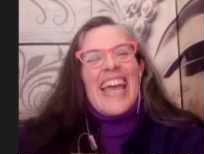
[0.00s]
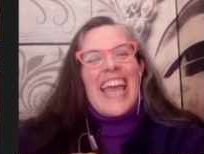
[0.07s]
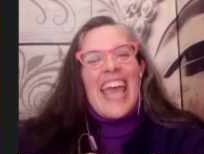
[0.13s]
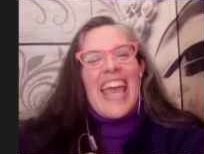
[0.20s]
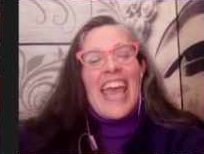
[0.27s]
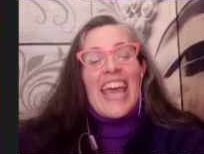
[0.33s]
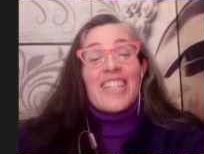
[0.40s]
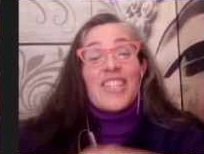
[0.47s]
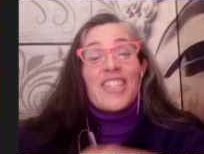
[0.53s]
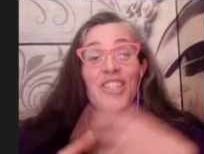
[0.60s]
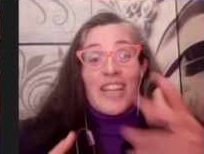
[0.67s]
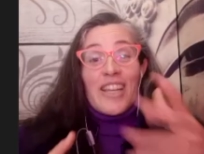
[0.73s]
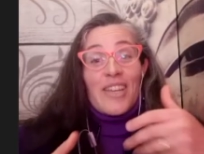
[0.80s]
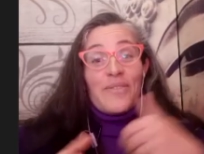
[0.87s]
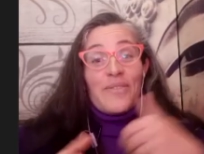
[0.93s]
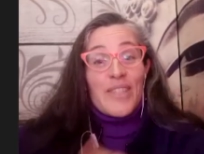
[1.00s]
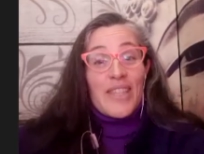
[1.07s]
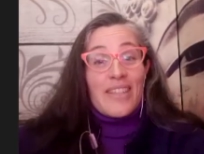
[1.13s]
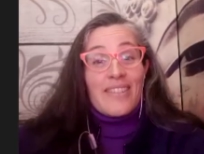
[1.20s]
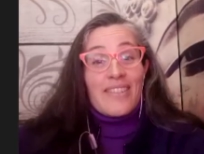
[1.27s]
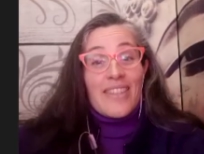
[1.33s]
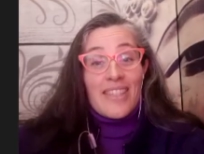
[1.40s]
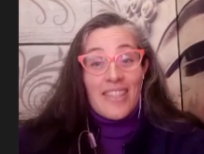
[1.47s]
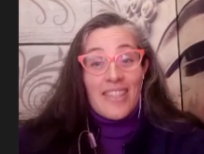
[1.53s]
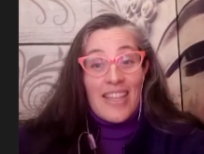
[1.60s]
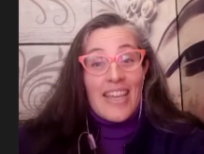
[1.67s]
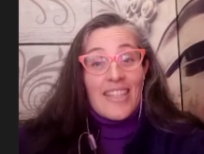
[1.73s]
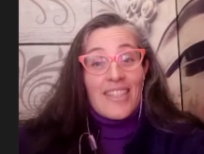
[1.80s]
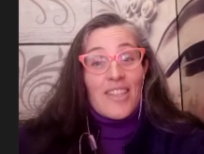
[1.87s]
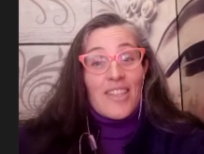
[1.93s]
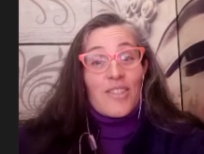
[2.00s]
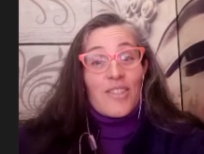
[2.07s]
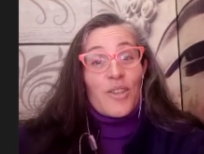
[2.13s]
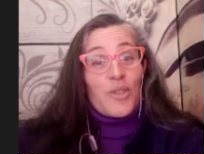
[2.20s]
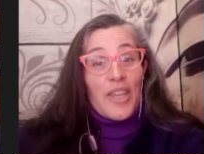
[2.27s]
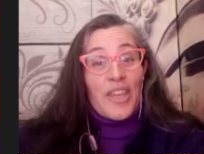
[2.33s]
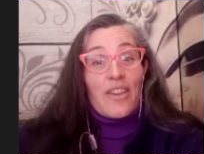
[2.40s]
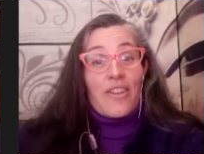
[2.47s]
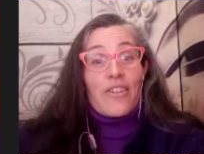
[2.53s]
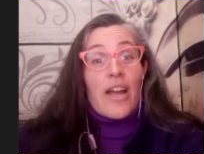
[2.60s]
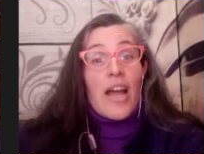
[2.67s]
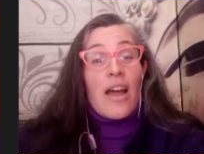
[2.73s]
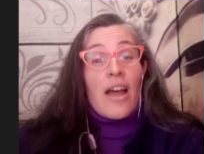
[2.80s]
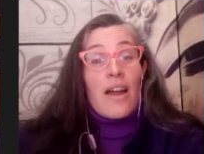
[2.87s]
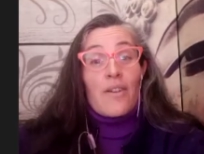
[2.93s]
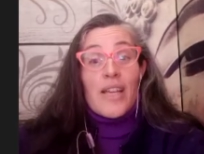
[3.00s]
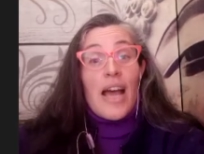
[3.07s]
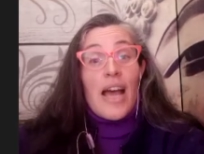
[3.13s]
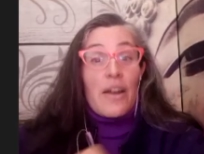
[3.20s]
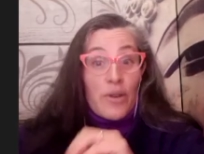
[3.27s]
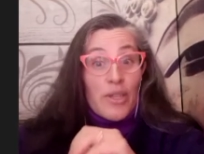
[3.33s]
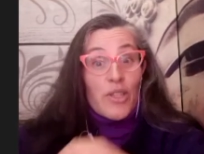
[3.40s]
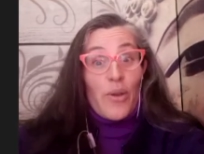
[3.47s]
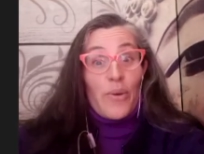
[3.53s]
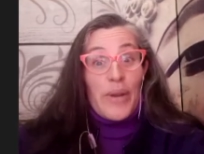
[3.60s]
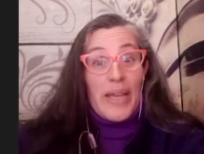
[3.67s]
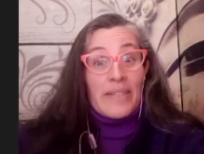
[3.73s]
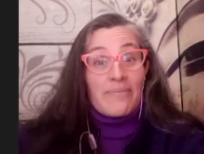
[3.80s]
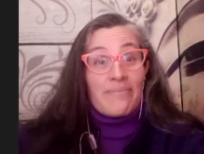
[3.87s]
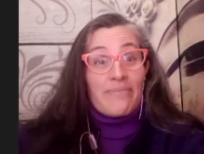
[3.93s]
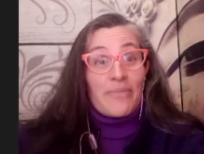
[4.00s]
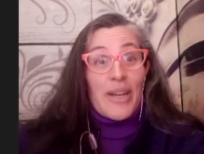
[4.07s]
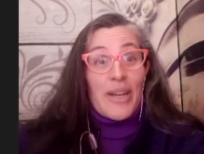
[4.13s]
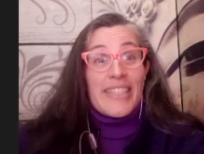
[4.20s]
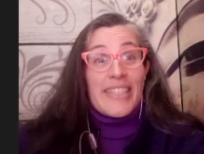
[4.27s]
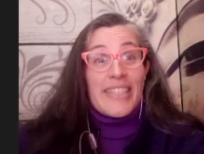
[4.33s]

And she lives in the States in Goodyear, Arizona, right?